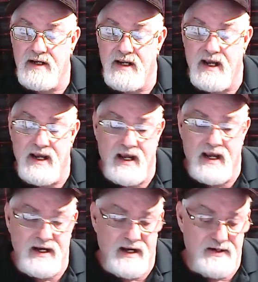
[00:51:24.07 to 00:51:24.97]

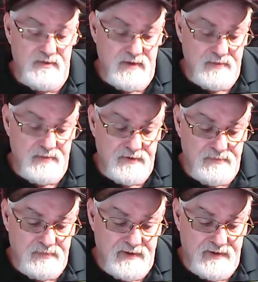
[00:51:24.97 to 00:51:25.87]
I don't want to put
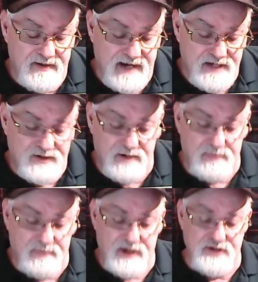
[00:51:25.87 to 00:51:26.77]
that sort of
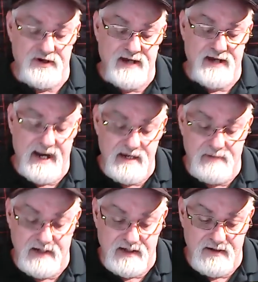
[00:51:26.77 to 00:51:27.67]
pressure on
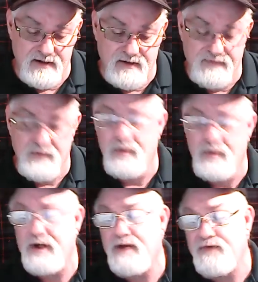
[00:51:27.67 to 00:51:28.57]
anybody. If you
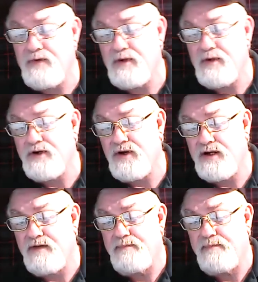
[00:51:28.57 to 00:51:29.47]
want your
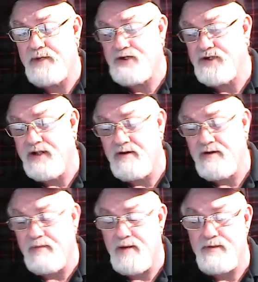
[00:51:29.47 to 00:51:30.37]
little picture down the
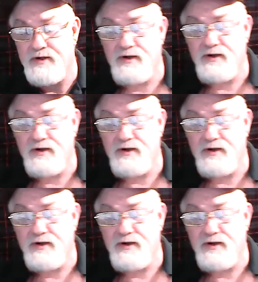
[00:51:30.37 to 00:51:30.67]
bottom of your